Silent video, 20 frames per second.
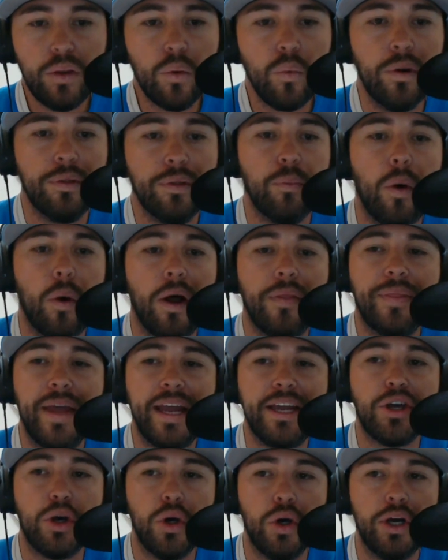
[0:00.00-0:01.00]
with what
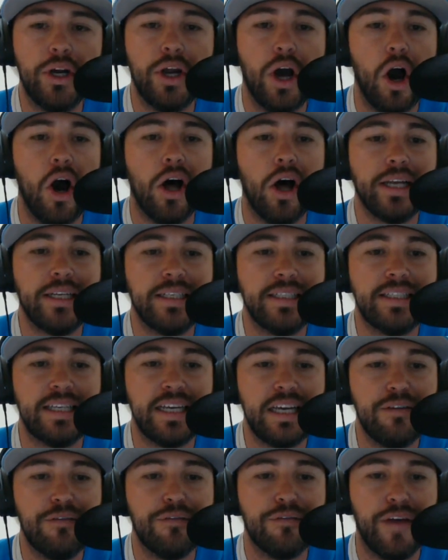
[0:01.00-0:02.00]
they could on
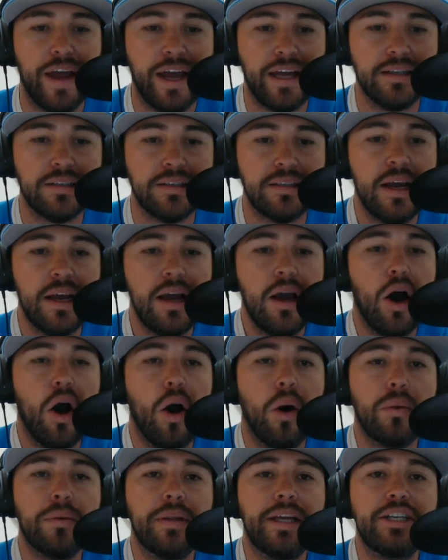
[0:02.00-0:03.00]
defense.
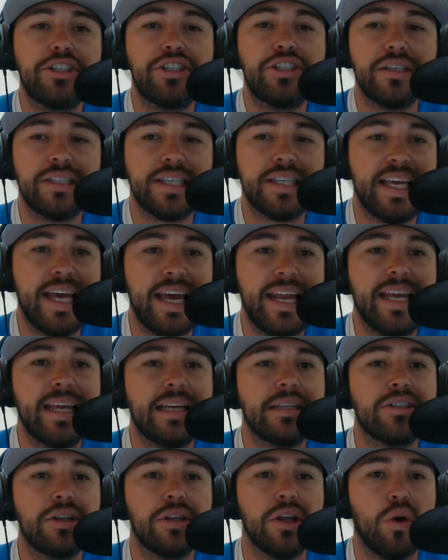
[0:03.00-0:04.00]
Only just
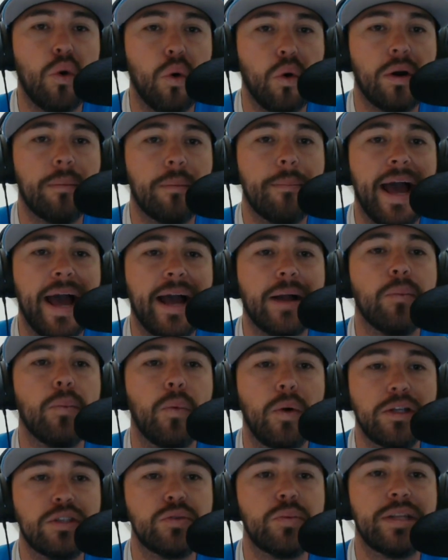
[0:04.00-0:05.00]
getting to the quarterback
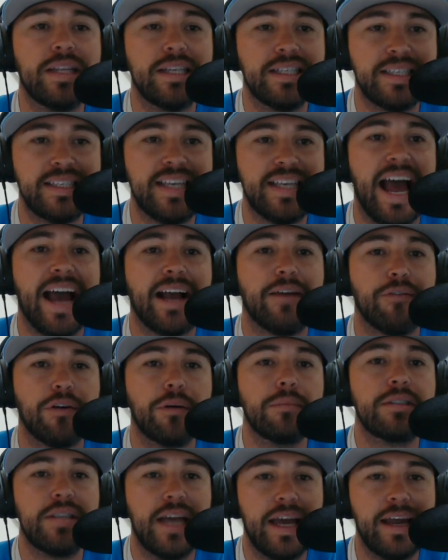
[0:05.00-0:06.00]
once with a sack
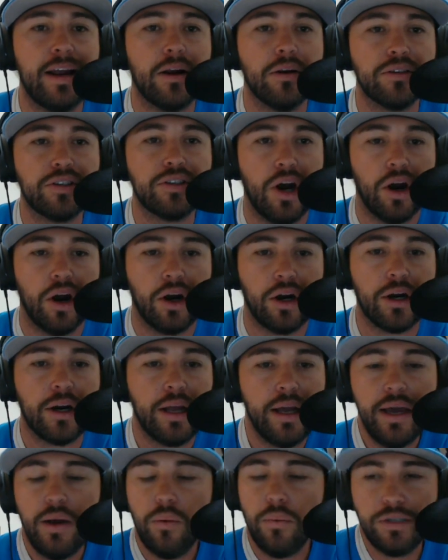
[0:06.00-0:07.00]
from Taylor Tart
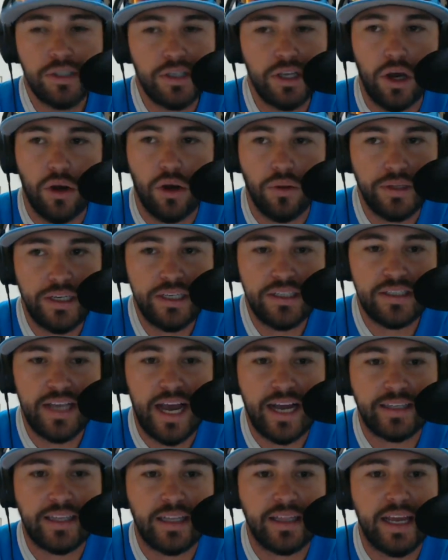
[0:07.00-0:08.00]
was the only
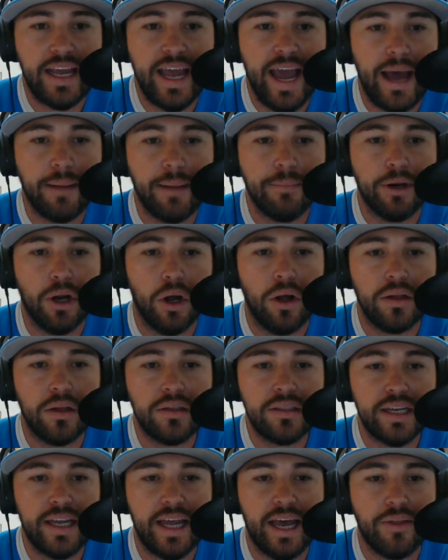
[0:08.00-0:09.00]
sack that they had. But
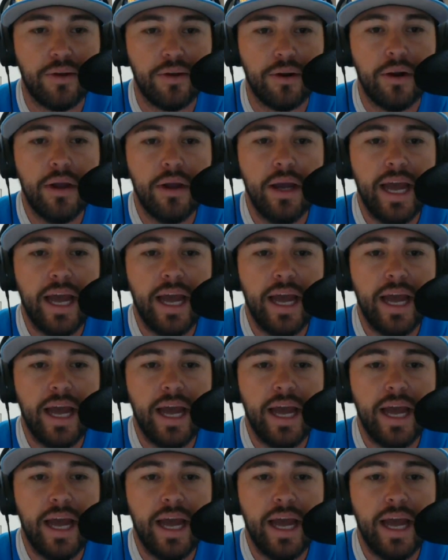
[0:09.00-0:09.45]
altogether,